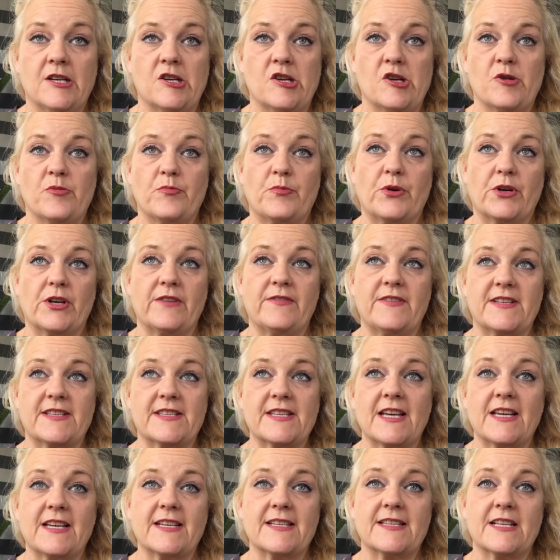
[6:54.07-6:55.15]
But if you
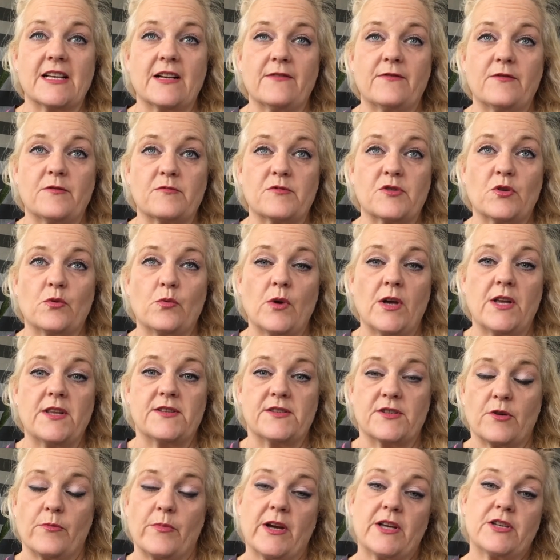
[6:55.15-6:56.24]
set yourself up to win,
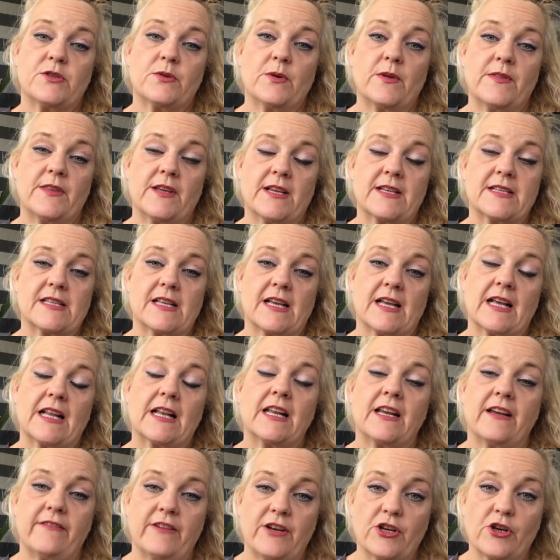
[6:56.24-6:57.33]
so by doing things like
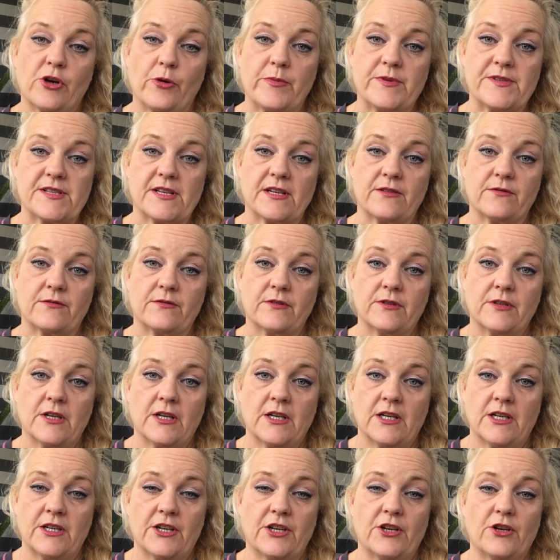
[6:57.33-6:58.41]
clearing your cupboards out,
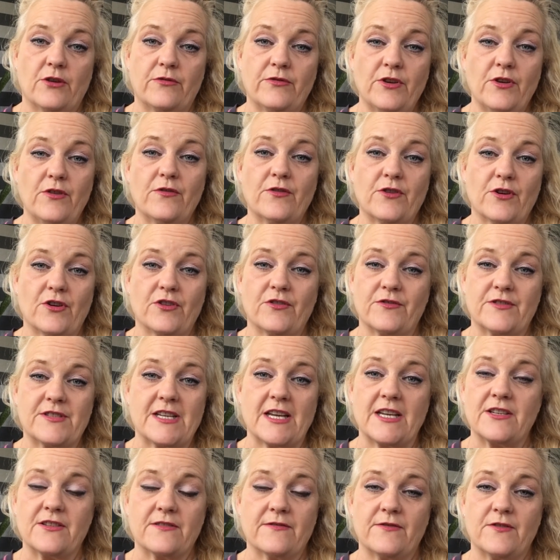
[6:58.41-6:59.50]
you know, if you've got
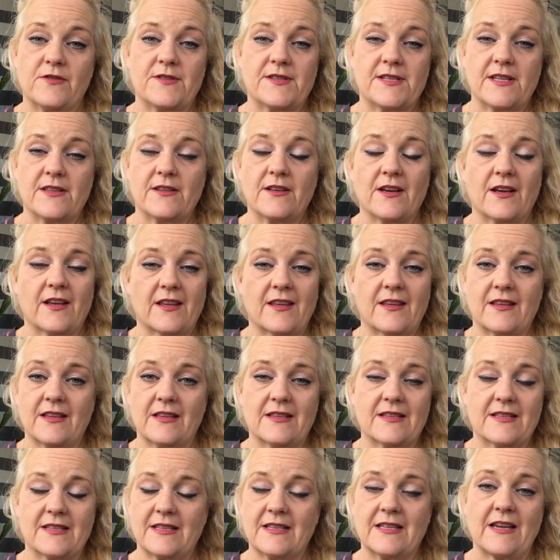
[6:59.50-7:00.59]
danger foods in there,
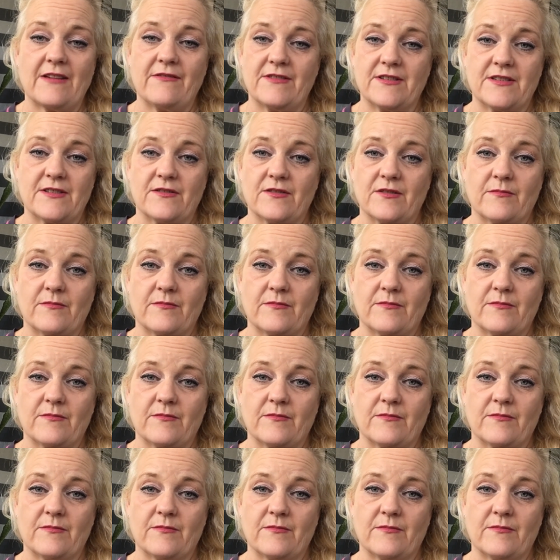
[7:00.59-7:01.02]
get rid of them.